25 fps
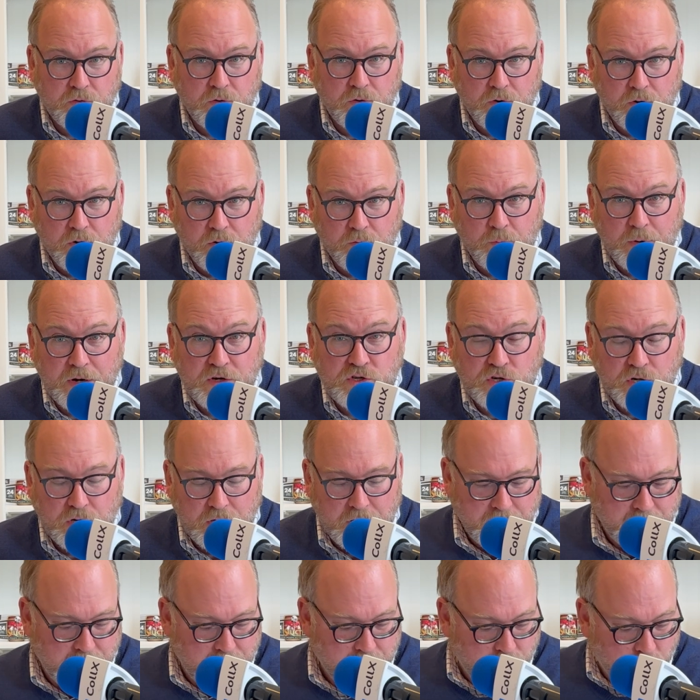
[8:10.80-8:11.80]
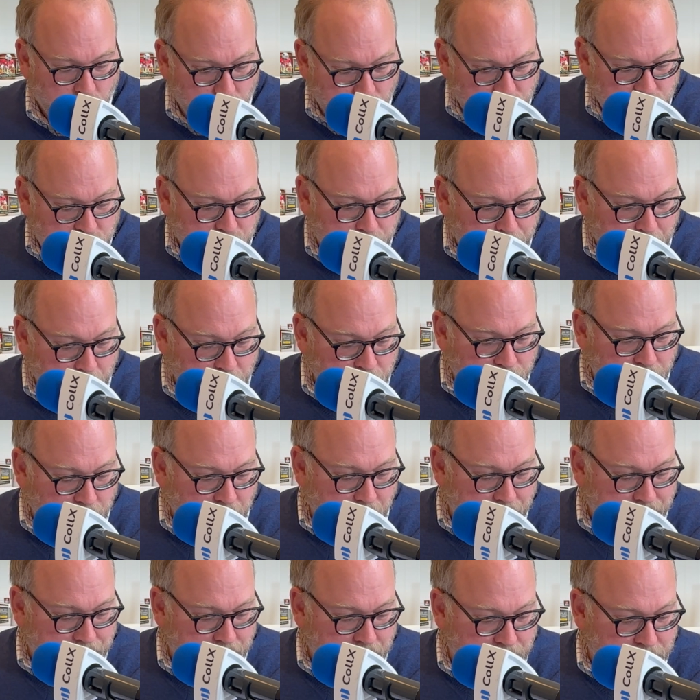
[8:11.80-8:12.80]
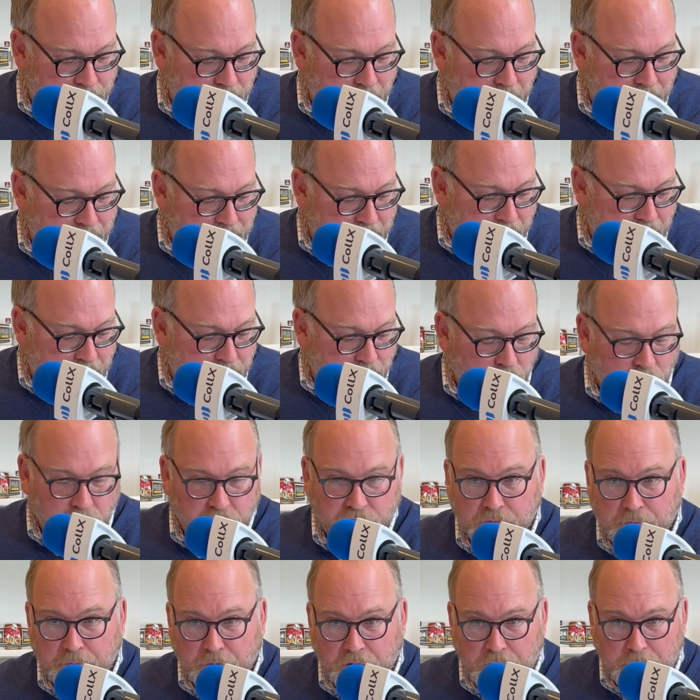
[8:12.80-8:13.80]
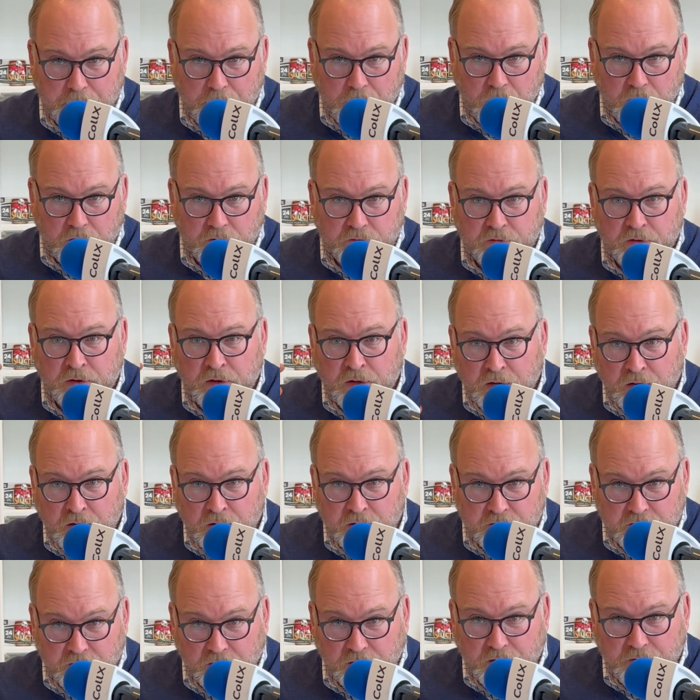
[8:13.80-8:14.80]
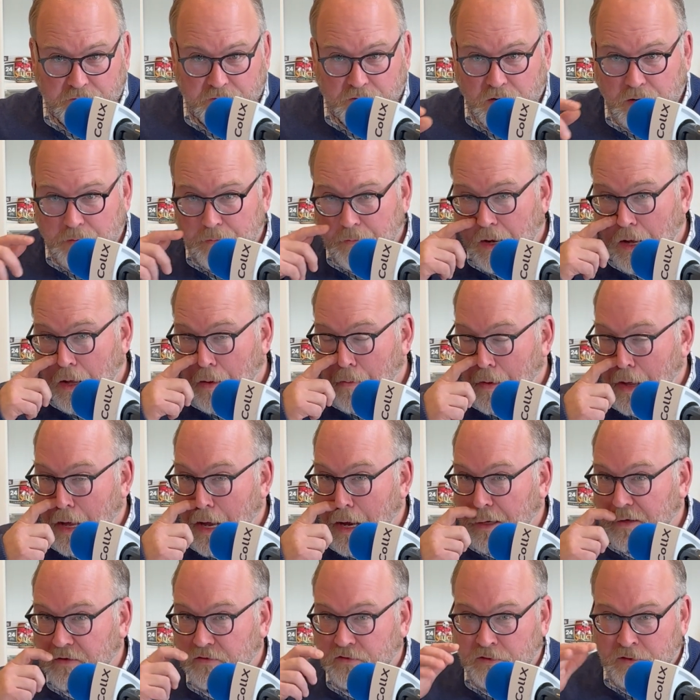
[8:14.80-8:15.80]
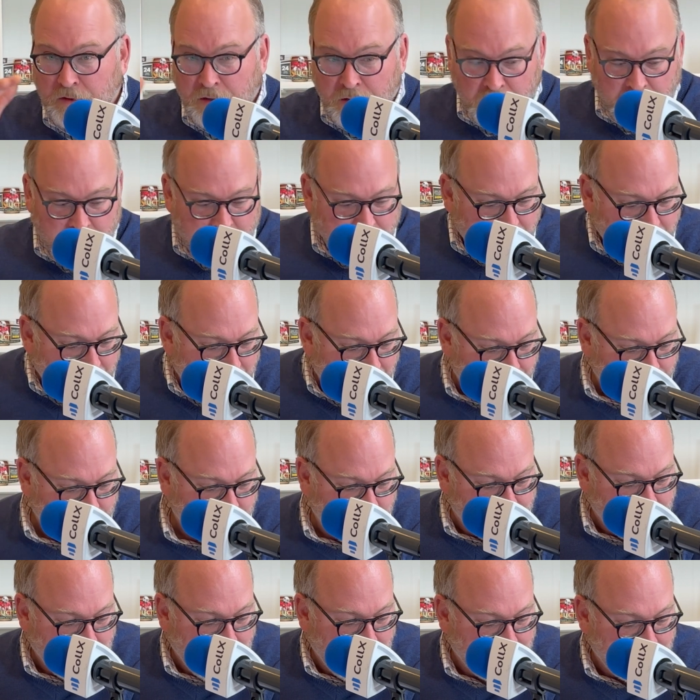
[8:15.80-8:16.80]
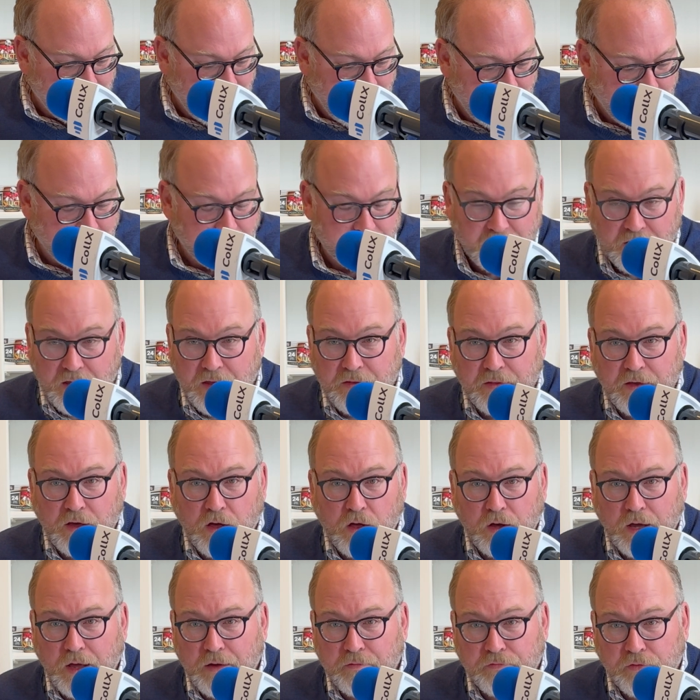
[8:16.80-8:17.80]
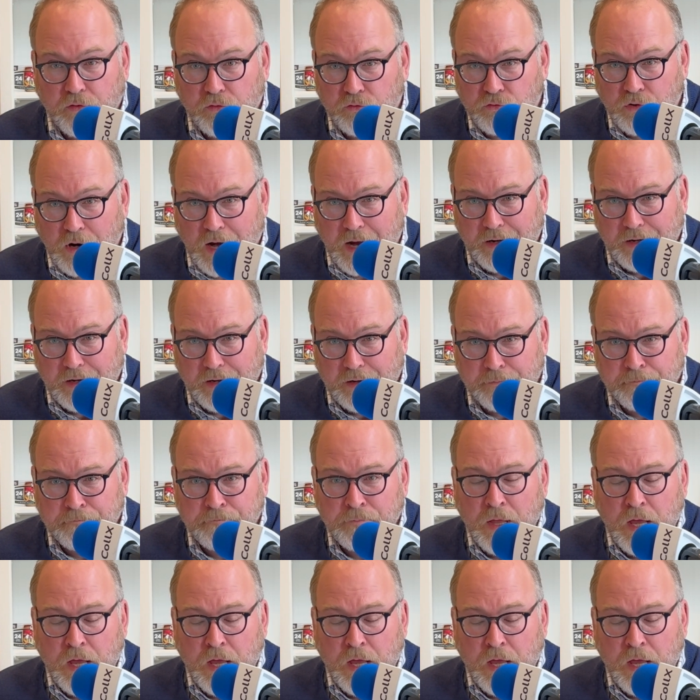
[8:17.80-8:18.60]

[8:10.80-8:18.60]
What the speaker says: origin post office and then ultimately marked delivered in mailbox after 5 days, and they all got full tracking.